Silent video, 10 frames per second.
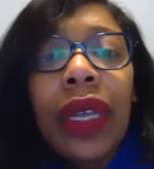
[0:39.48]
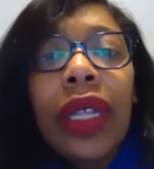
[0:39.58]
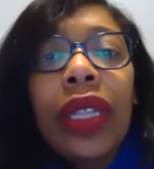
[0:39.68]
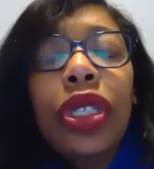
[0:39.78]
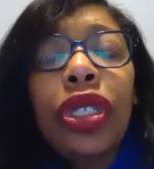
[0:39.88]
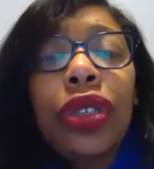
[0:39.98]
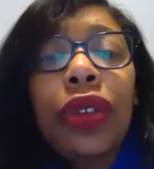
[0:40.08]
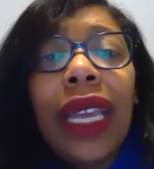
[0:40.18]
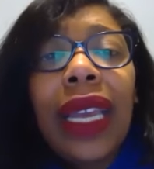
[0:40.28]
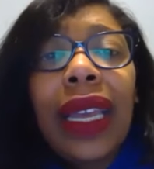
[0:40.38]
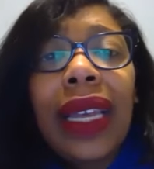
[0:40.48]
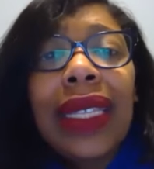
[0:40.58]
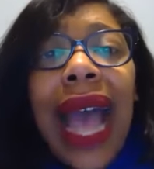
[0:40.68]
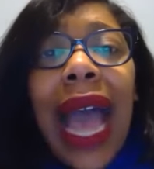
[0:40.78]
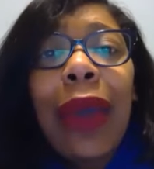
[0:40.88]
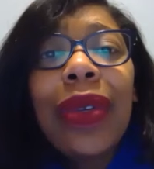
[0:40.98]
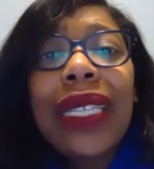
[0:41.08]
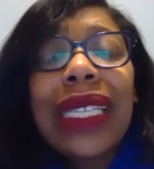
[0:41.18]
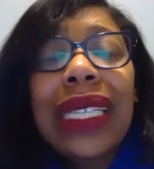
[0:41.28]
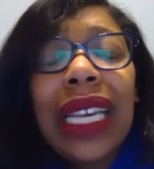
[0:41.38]
The truth is, I was
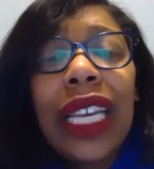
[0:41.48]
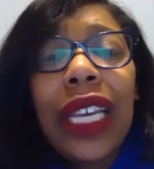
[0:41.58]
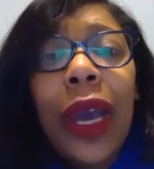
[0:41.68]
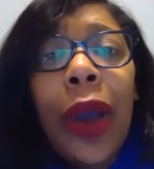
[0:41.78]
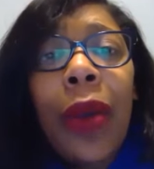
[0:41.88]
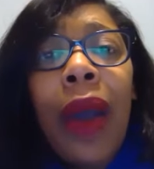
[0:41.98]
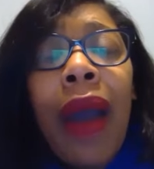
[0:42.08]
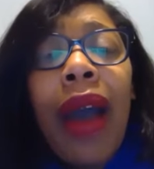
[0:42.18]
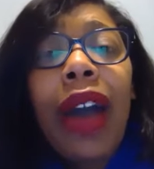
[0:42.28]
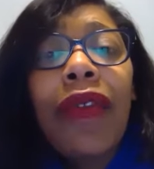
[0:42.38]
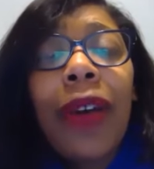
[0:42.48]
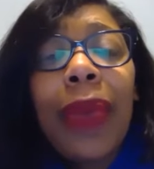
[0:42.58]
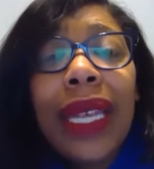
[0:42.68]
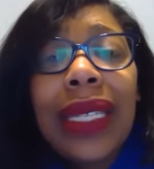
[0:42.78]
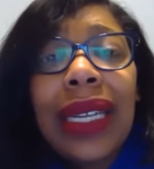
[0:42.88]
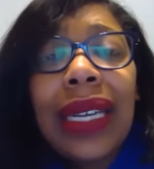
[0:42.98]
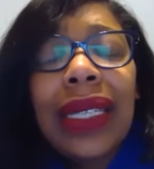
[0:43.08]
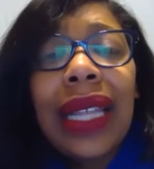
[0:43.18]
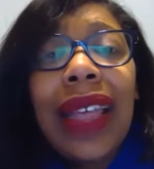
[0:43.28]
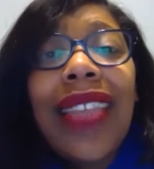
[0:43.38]
a CEO of a business
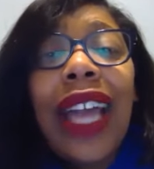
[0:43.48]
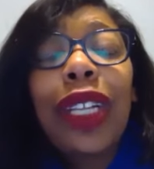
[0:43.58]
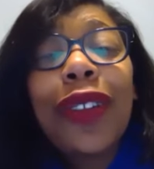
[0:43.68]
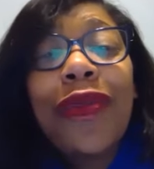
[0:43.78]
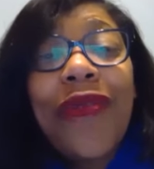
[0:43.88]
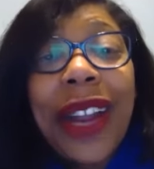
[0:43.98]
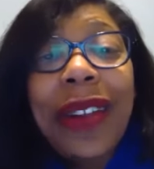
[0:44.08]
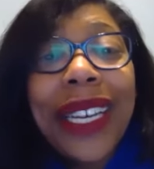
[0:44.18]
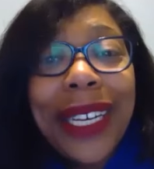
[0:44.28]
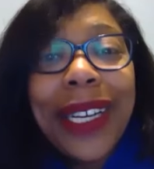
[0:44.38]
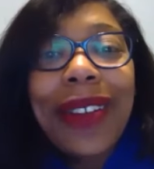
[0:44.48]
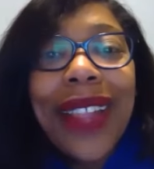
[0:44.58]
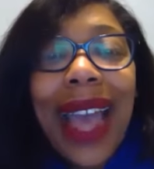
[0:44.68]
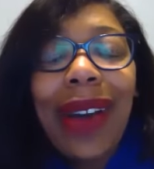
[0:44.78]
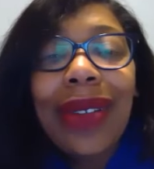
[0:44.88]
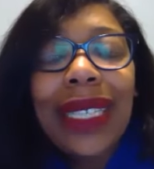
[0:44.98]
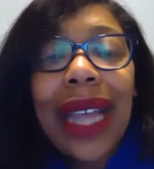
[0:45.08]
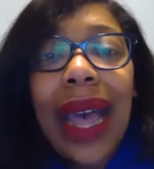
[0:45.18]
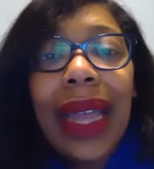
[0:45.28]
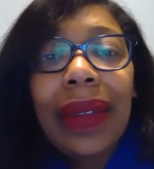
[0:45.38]
that looked very good on the
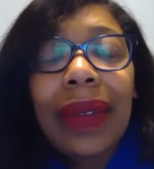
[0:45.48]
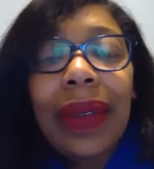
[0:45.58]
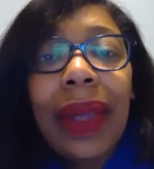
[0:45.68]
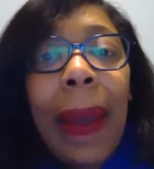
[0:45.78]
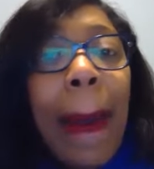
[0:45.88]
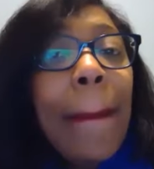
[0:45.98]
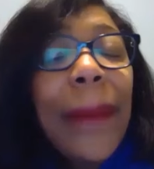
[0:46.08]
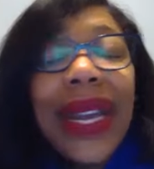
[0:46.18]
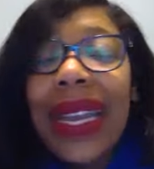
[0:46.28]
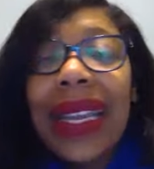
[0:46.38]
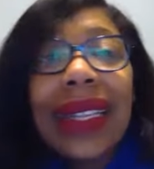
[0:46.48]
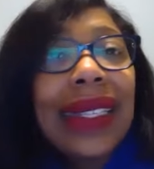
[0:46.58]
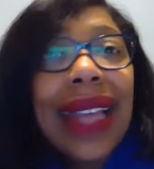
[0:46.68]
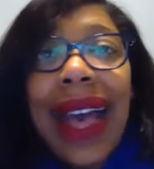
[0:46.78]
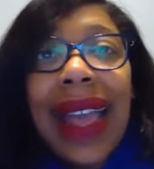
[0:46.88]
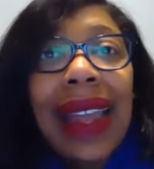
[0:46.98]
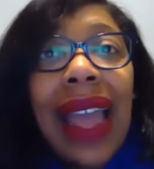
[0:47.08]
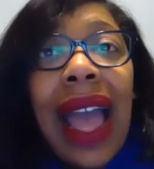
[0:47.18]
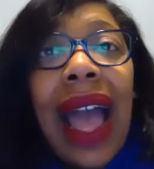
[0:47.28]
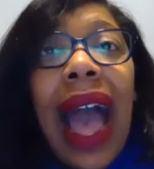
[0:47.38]
outside. But inside,
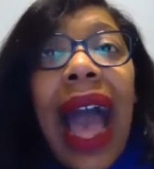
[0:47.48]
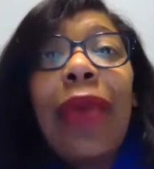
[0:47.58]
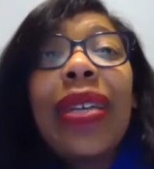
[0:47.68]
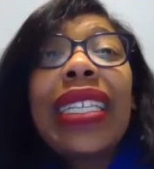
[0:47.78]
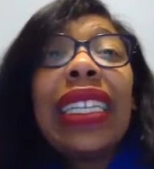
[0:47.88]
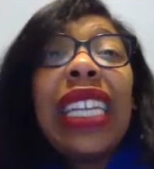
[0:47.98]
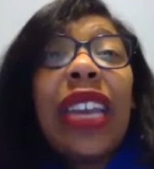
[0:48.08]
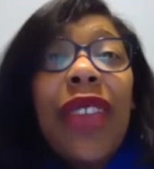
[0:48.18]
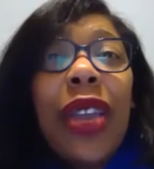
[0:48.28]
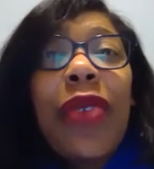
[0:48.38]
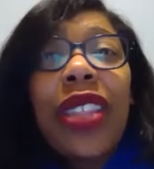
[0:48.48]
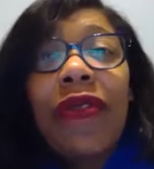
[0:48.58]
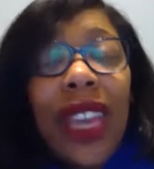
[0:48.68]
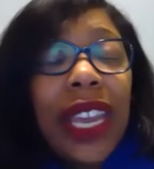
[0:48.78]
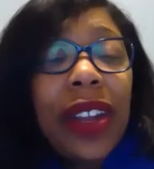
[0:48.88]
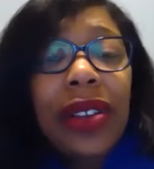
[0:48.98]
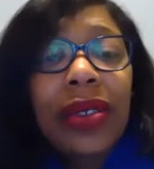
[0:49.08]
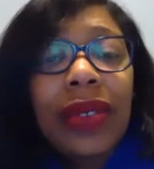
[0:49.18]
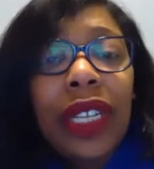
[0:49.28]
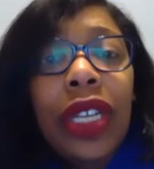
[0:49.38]
I was living with fear,
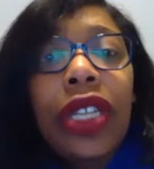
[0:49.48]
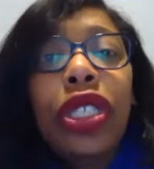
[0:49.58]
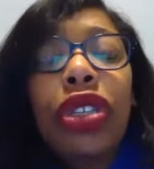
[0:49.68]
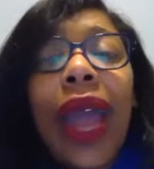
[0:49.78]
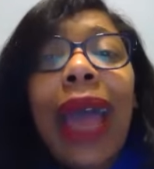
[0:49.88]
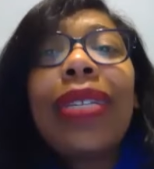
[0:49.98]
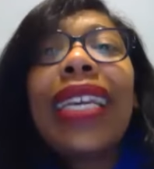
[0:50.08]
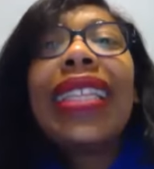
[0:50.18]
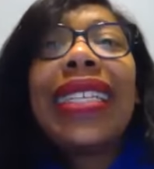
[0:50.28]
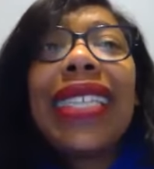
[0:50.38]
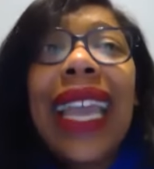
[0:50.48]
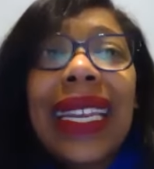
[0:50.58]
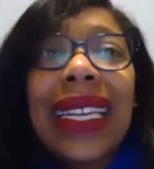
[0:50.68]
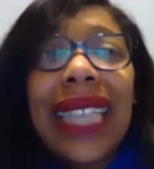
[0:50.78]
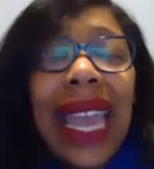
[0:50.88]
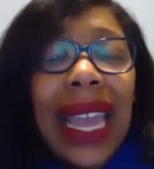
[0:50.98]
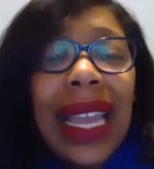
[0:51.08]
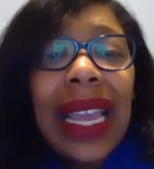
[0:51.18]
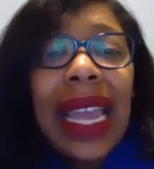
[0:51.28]
trapped in the day to day,